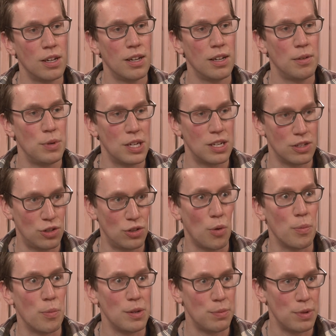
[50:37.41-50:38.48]
because so
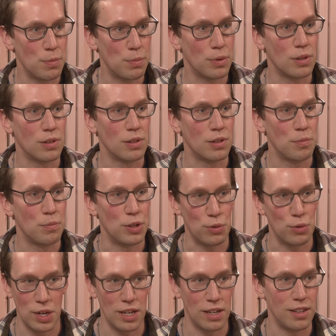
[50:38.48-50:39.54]
many people
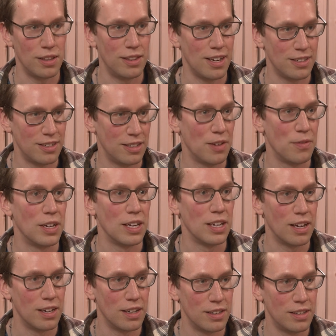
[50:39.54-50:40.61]
between Thanksgiving
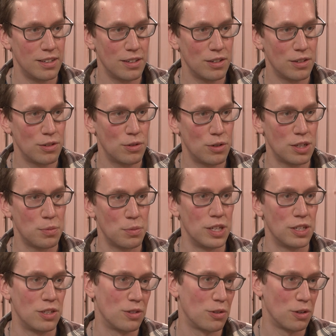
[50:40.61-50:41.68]
and
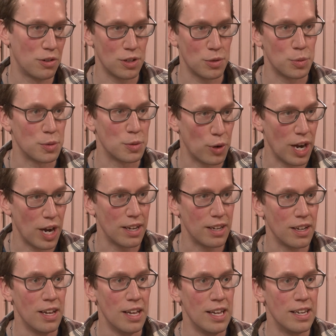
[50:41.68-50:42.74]
Christmas yeah. or Christmas break
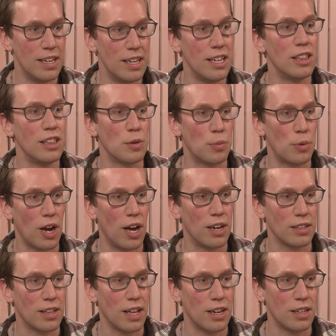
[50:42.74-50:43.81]
need their
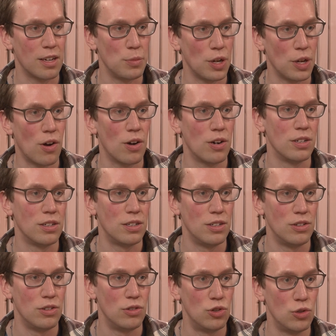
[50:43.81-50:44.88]
product that it can be hard to
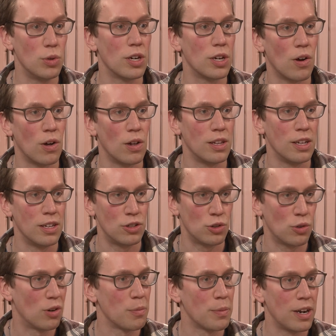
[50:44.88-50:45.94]
do it all in a
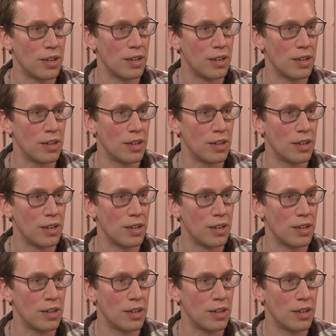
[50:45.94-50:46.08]
short amount of